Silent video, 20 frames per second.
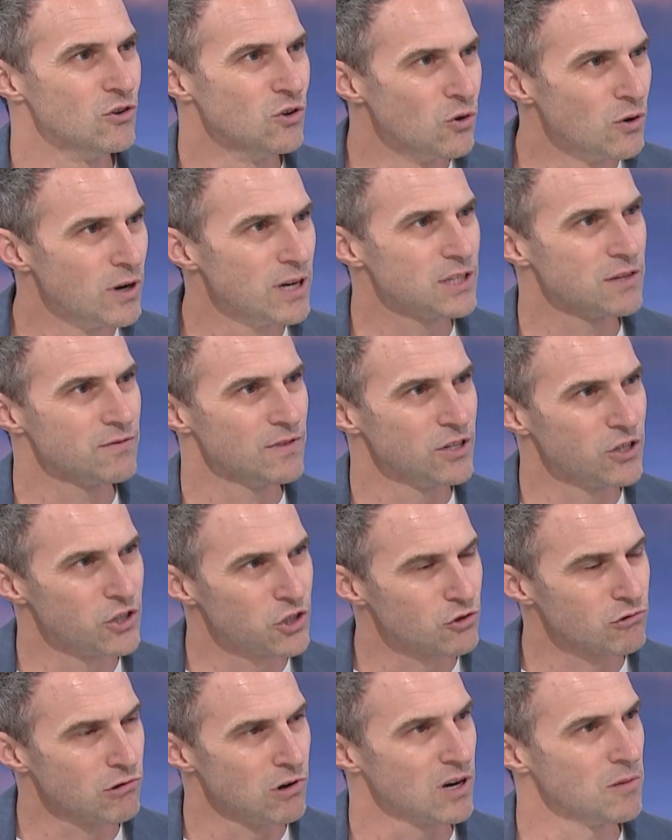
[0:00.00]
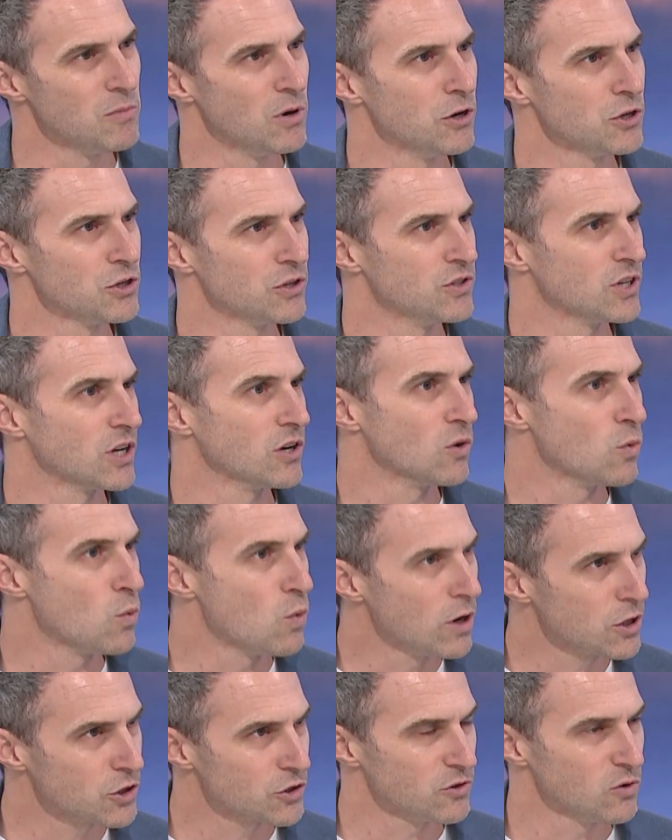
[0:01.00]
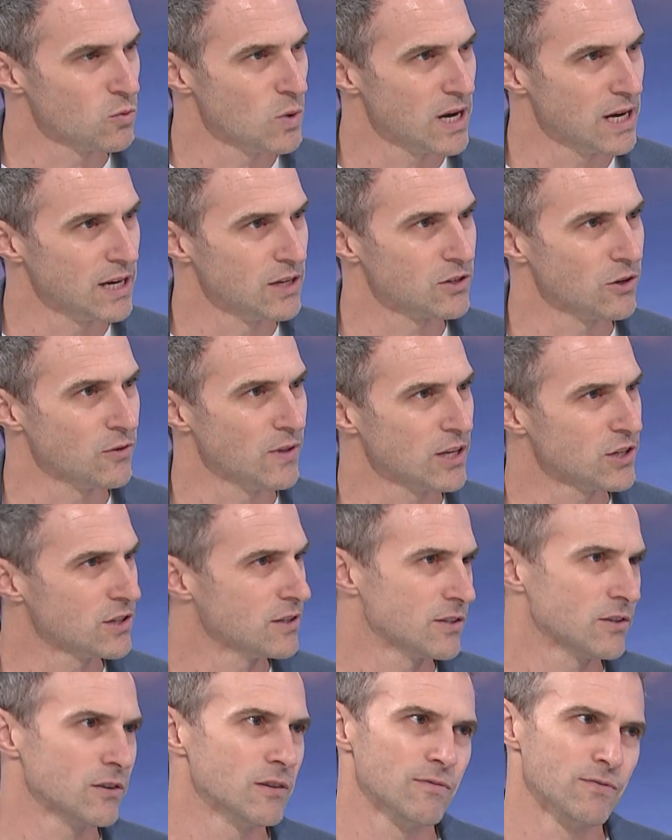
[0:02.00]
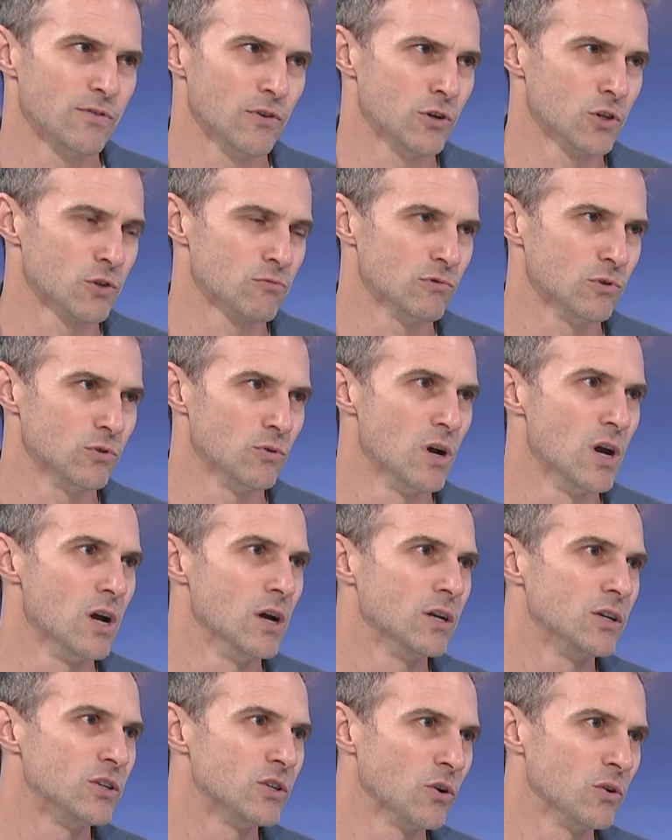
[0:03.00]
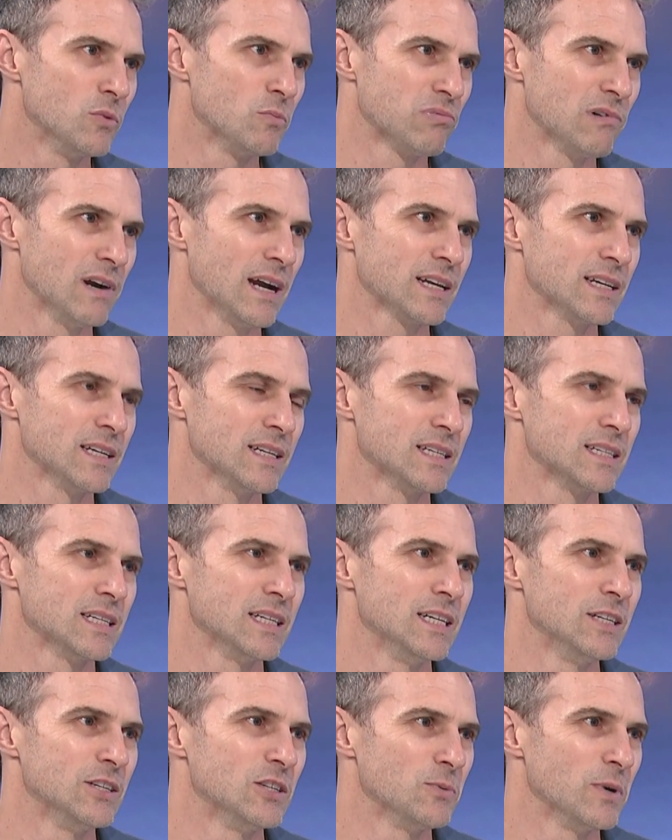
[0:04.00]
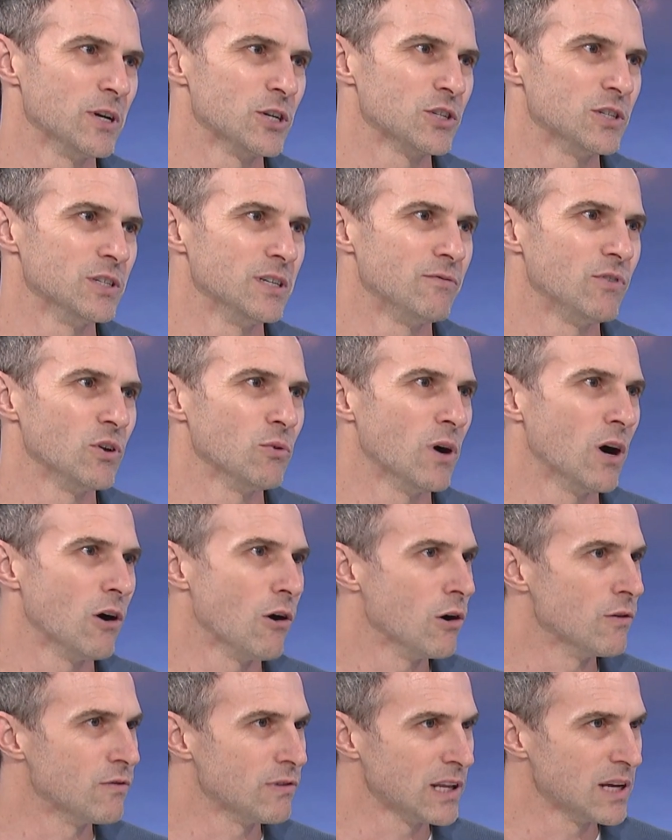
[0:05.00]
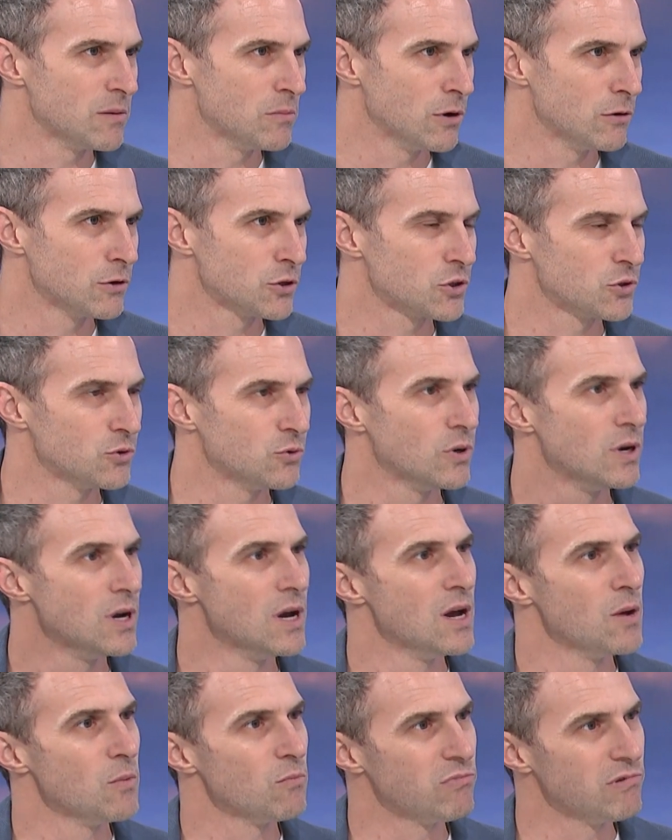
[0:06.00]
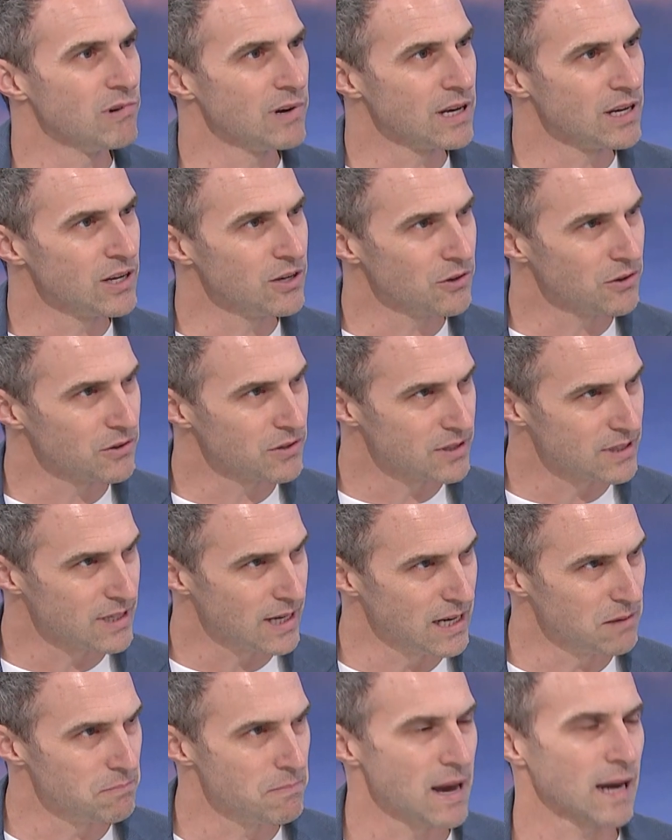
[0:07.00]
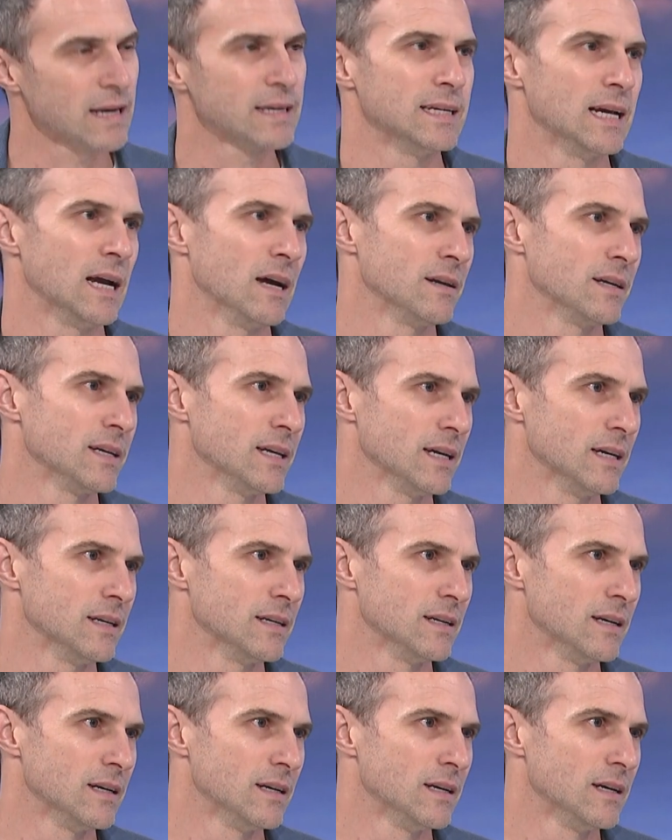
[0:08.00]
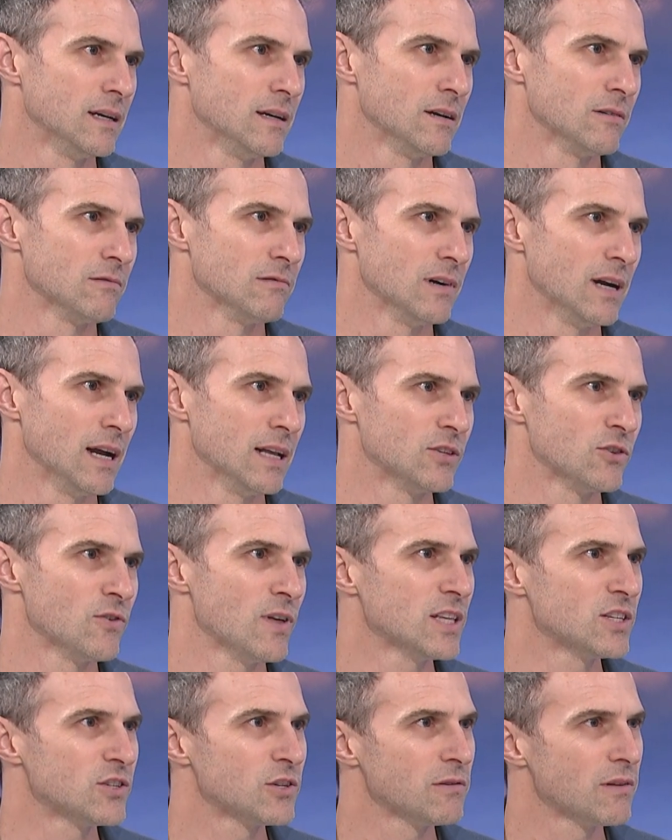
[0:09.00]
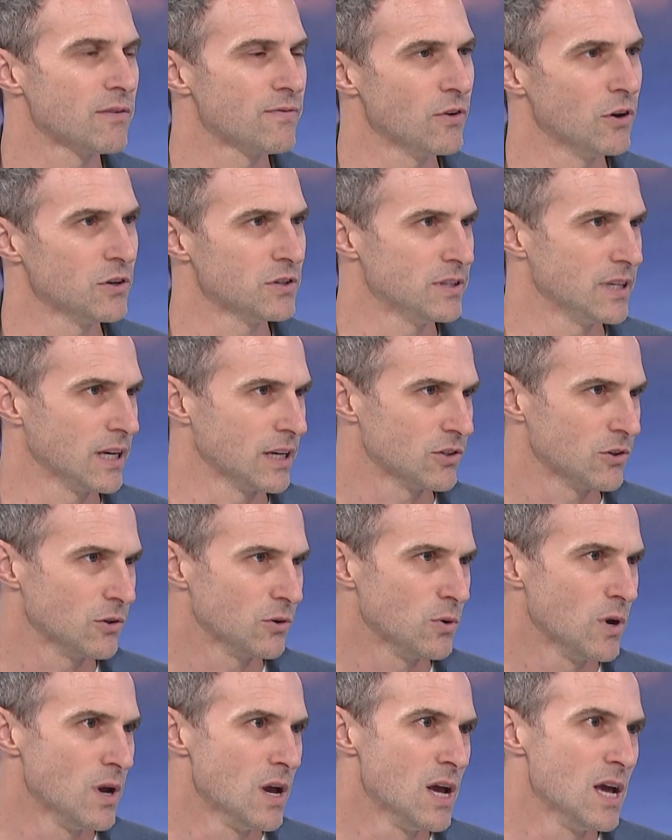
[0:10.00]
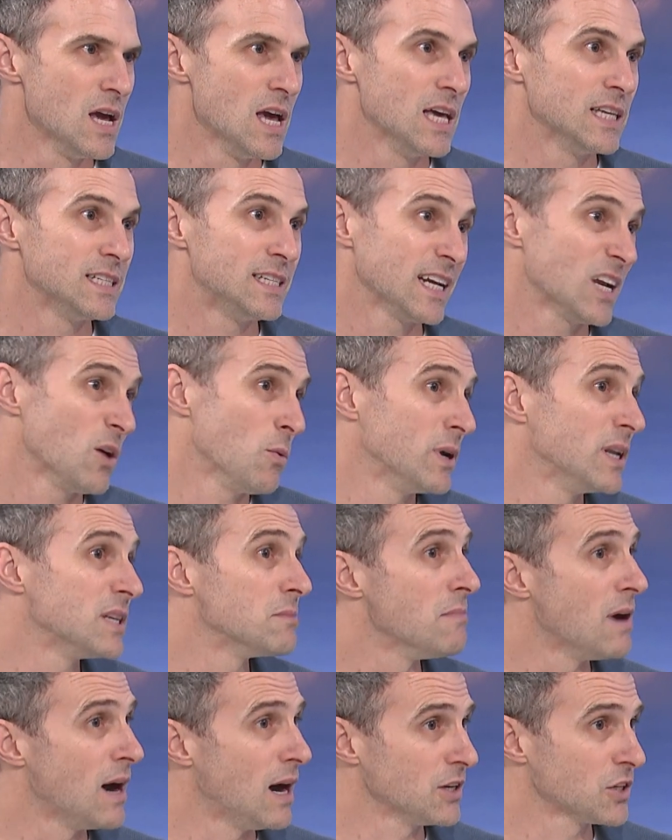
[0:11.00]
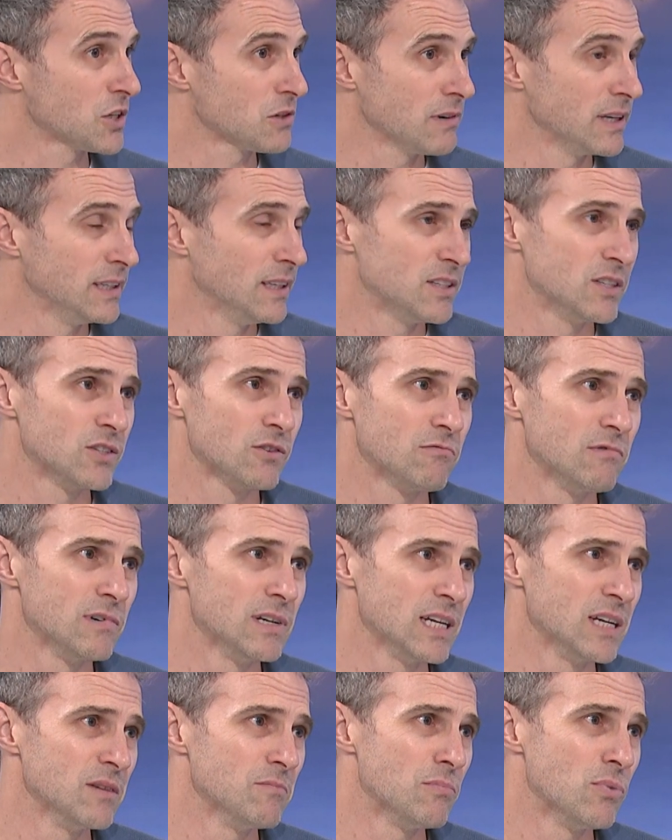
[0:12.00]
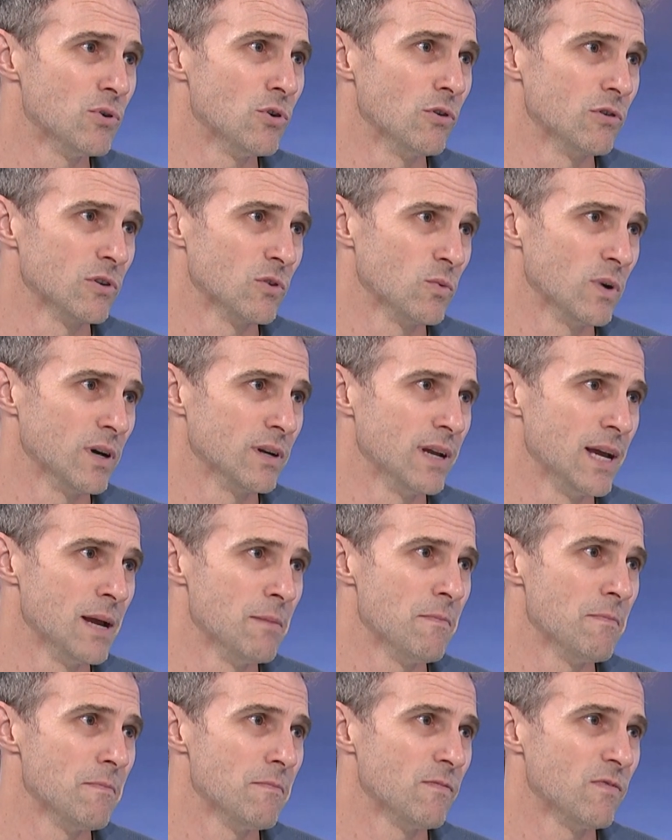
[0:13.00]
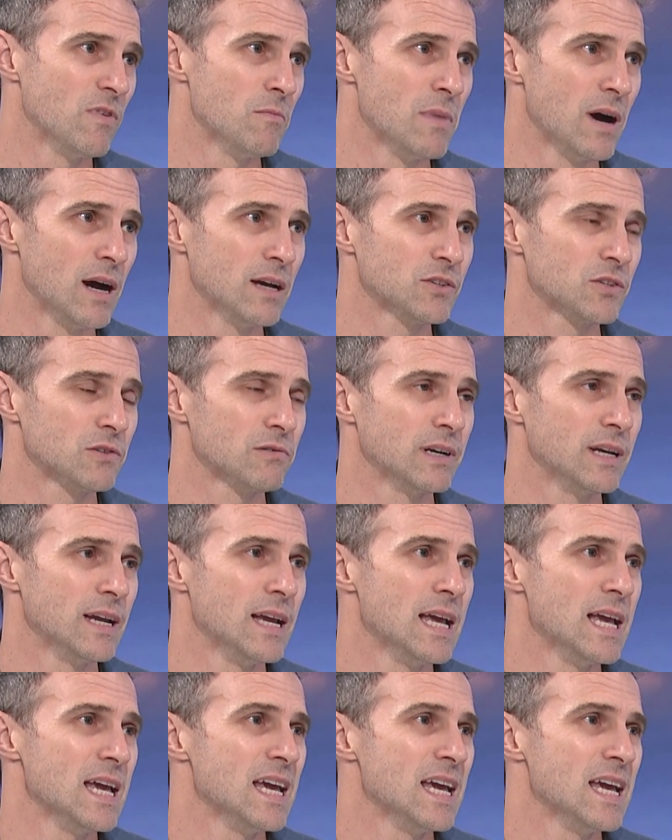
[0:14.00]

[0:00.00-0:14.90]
noise of this strong emotion is going to wash it away. So that's the sort of the first rule. Don't practice intuition if you are overly emotional. Bring your state back down again, right? So that's sort of the first thing. So second one is mastery, and this is a really important one, M for mastery.